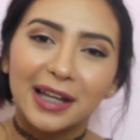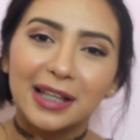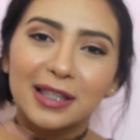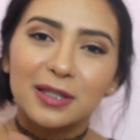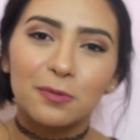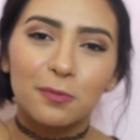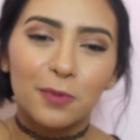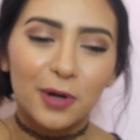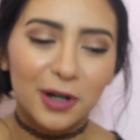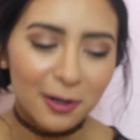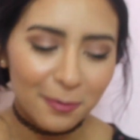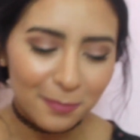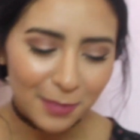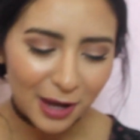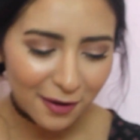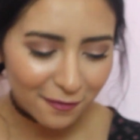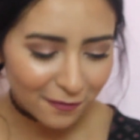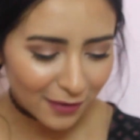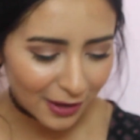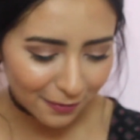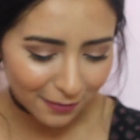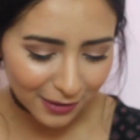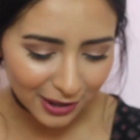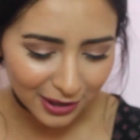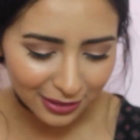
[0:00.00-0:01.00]
It's one of my
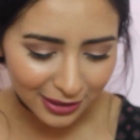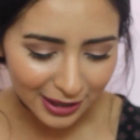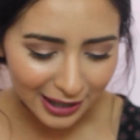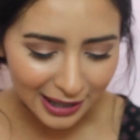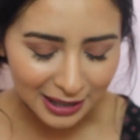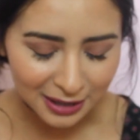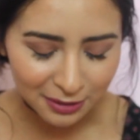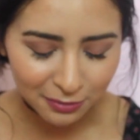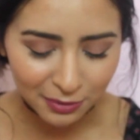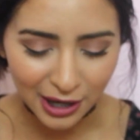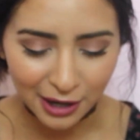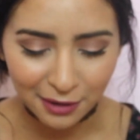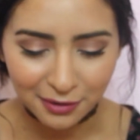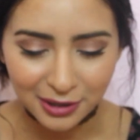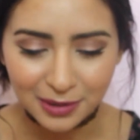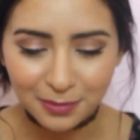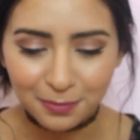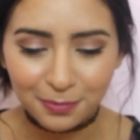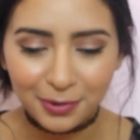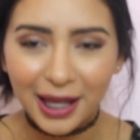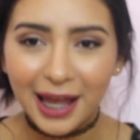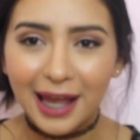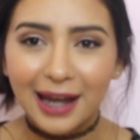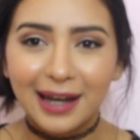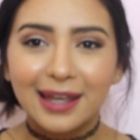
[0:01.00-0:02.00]
favorite things when I was
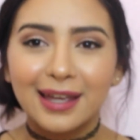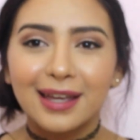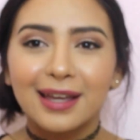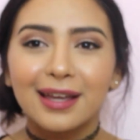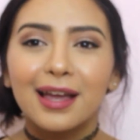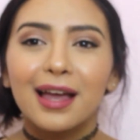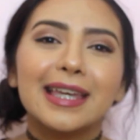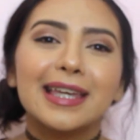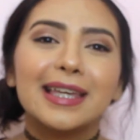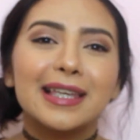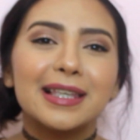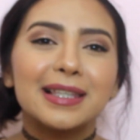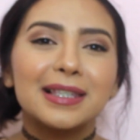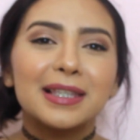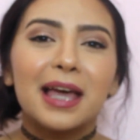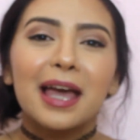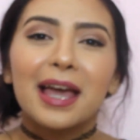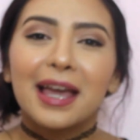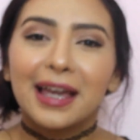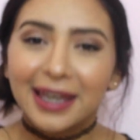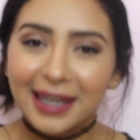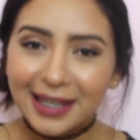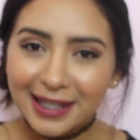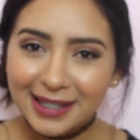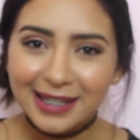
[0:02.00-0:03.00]
planning is
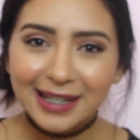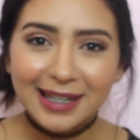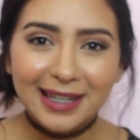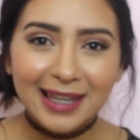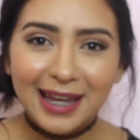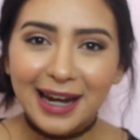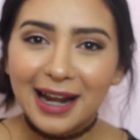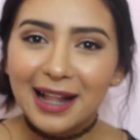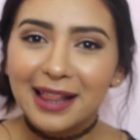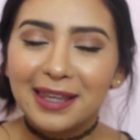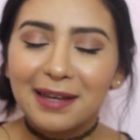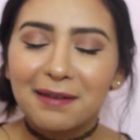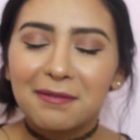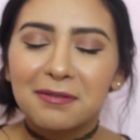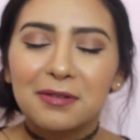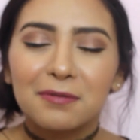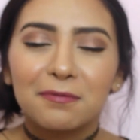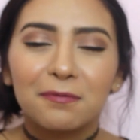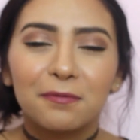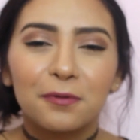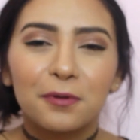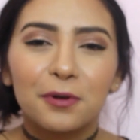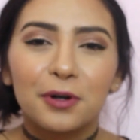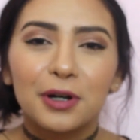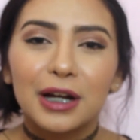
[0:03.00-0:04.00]
quinceañera lists
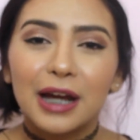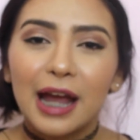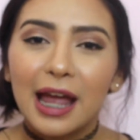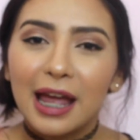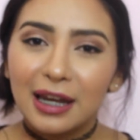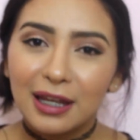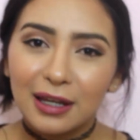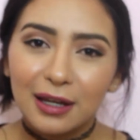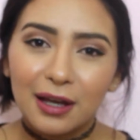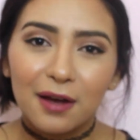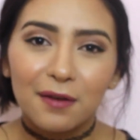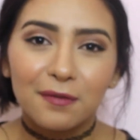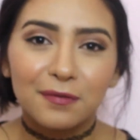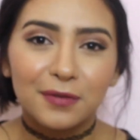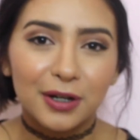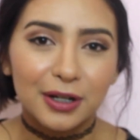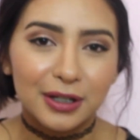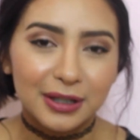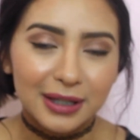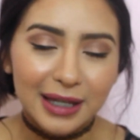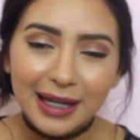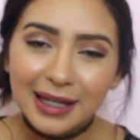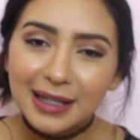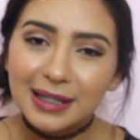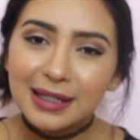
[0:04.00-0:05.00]
for any of your
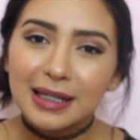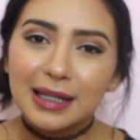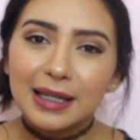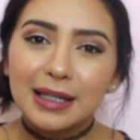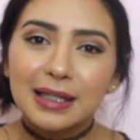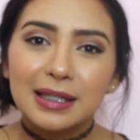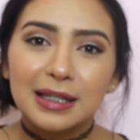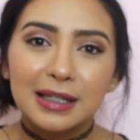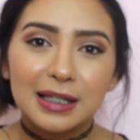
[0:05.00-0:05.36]
dances.